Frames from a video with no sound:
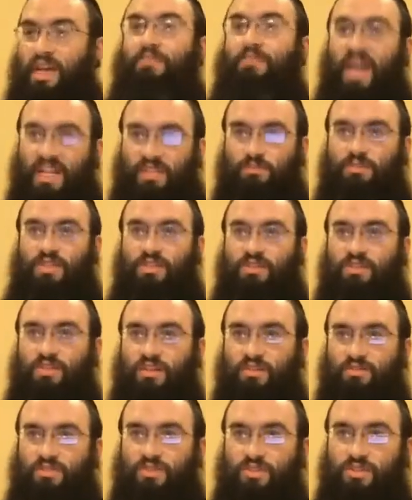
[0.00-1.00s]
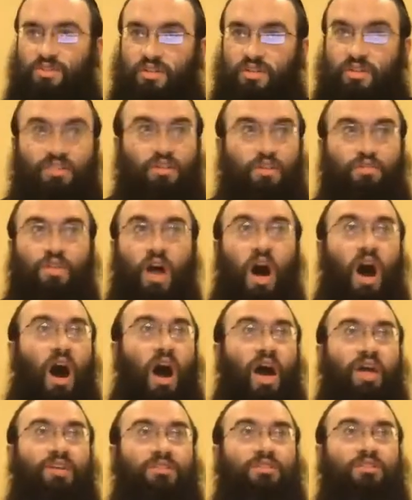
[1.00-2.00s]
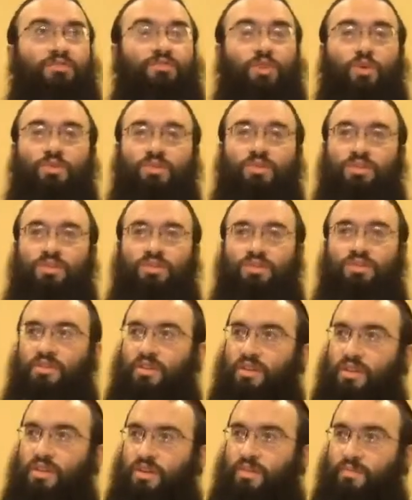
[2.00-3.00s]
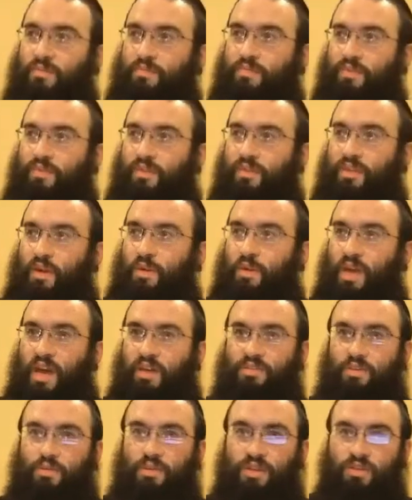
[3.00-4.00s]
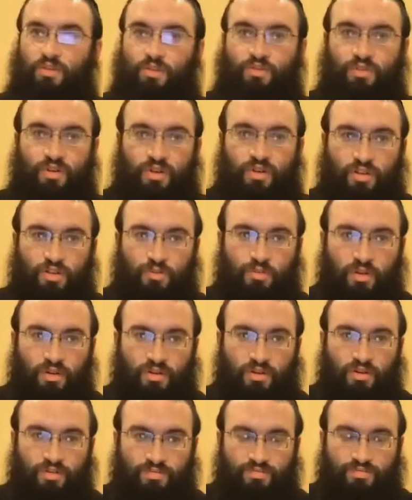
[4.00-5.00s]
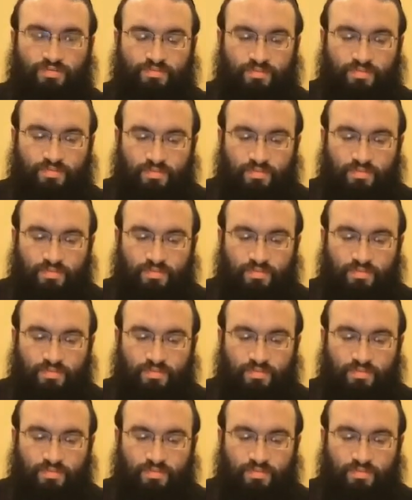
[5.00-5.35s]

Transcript: By him, that's Mr. Nefesh. That's of the highest avodas that we have that we could do for a Kadosh Baruch